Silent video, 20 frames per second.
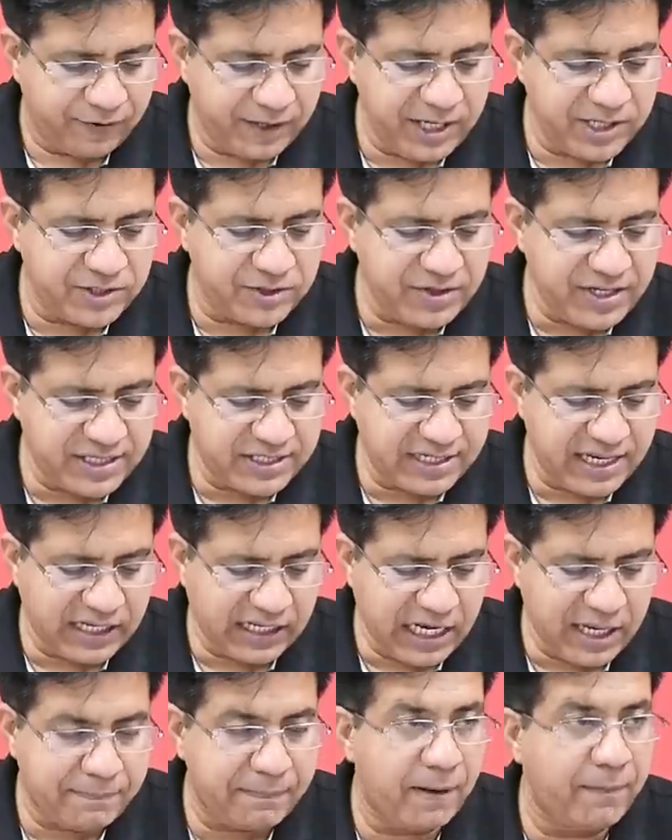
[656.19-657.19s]
His
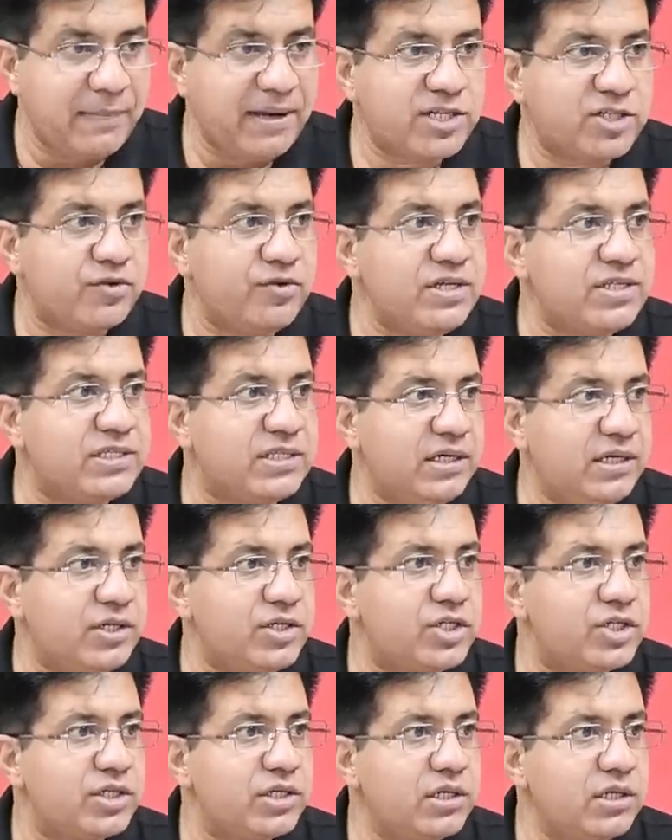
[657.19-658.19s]
recently published
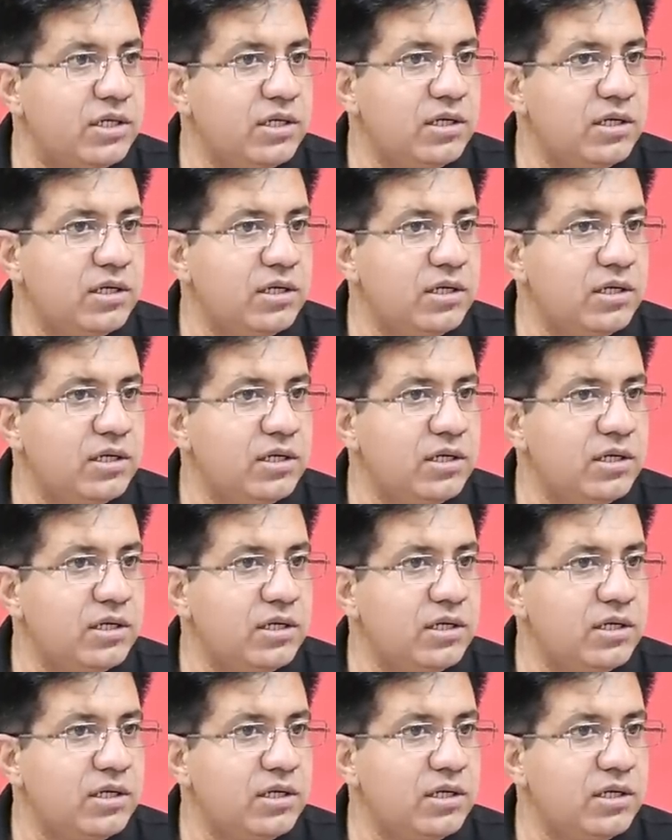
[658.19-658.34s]
research.